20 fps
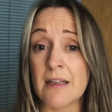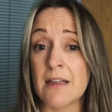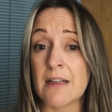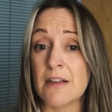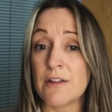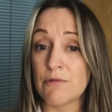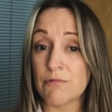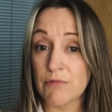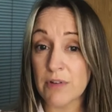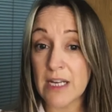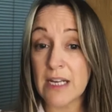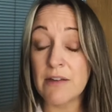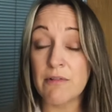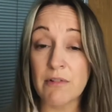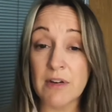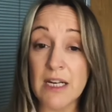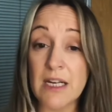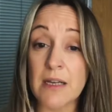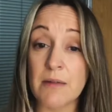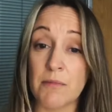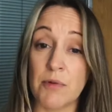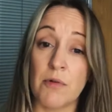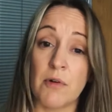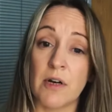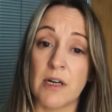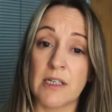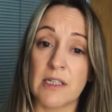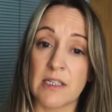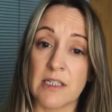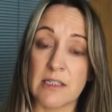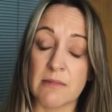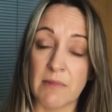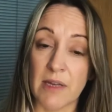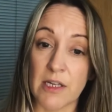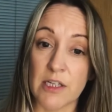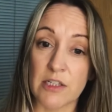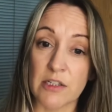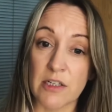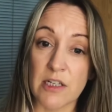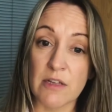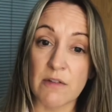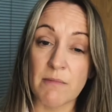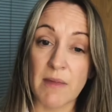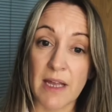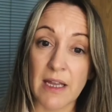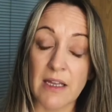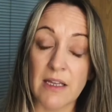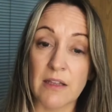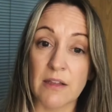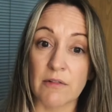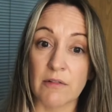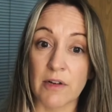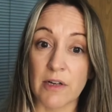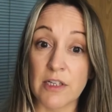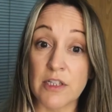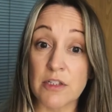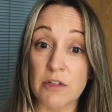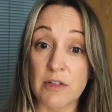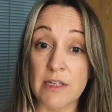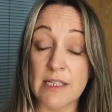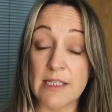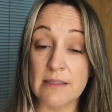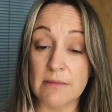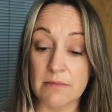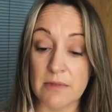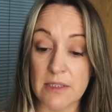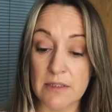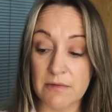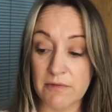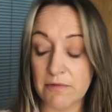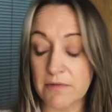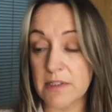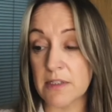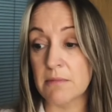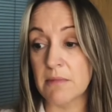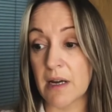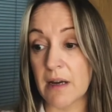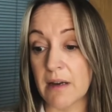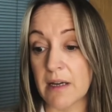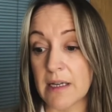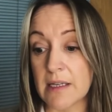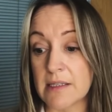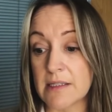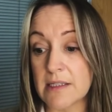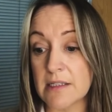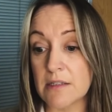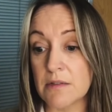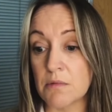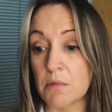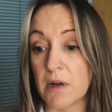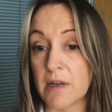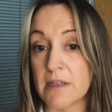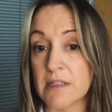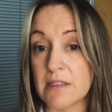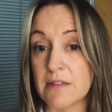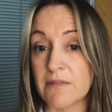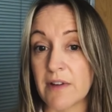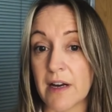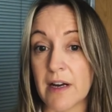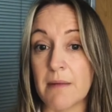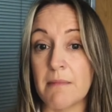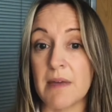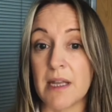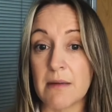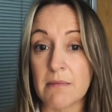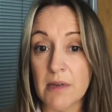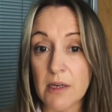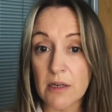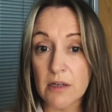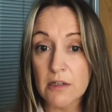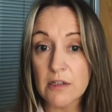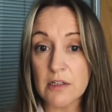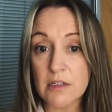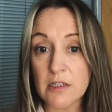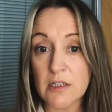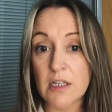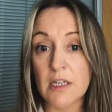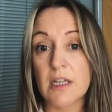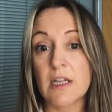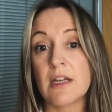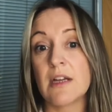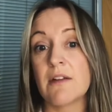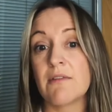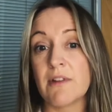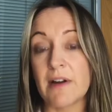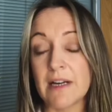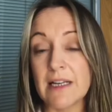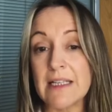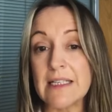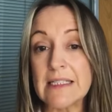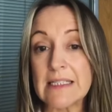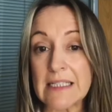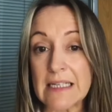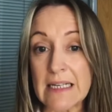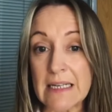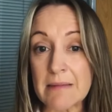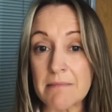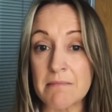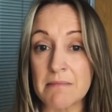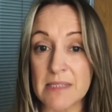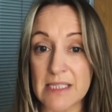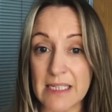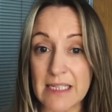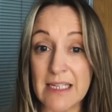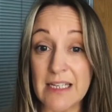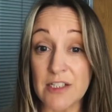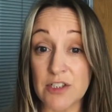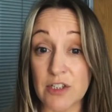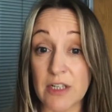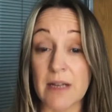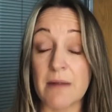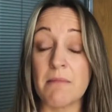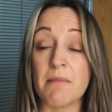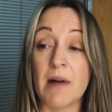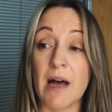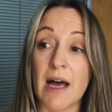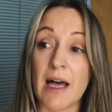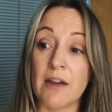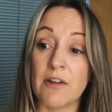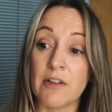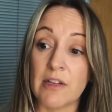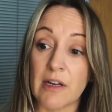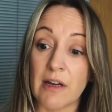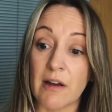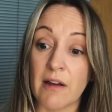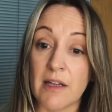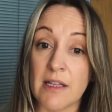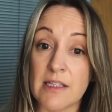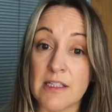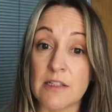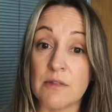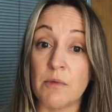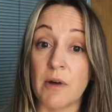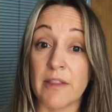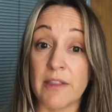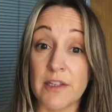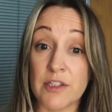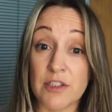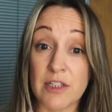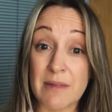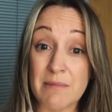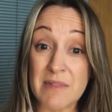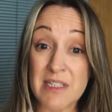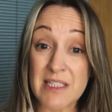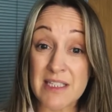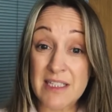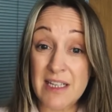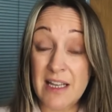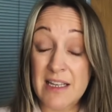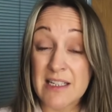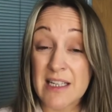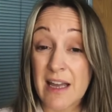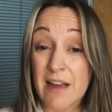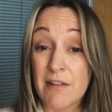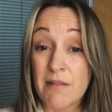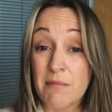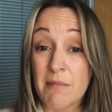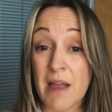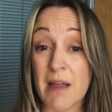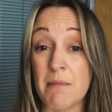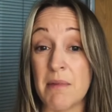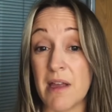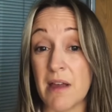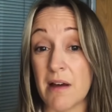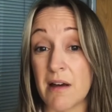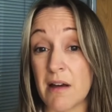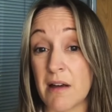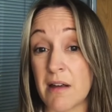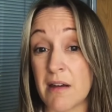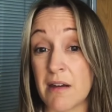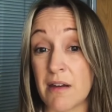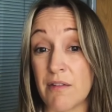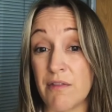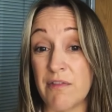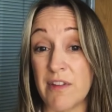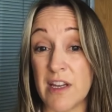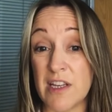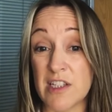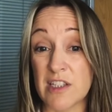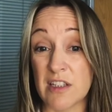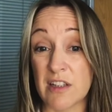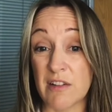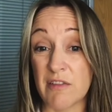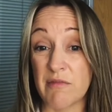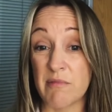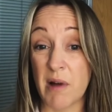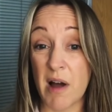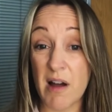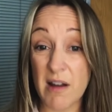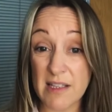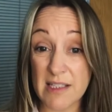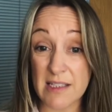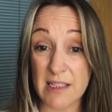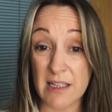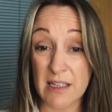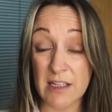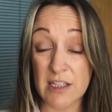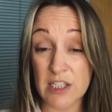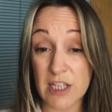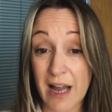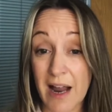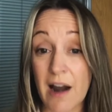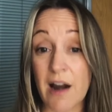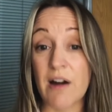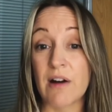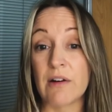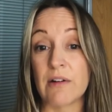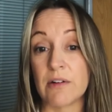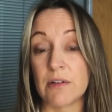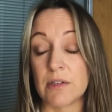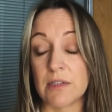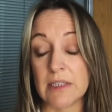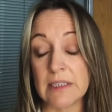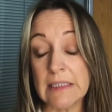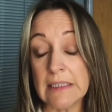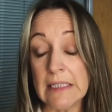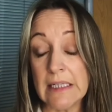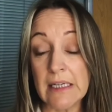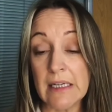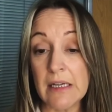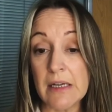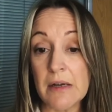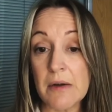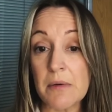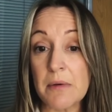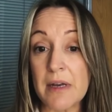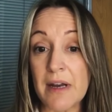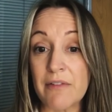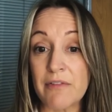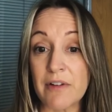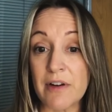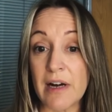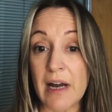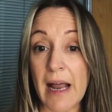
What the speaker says: really important to make sure you make the right choice. We have some clients who want a very minimal look, very slim, sleek trim, and other clients who want the trim to stand out, maybe on a feature of boxing in a shower or whatever,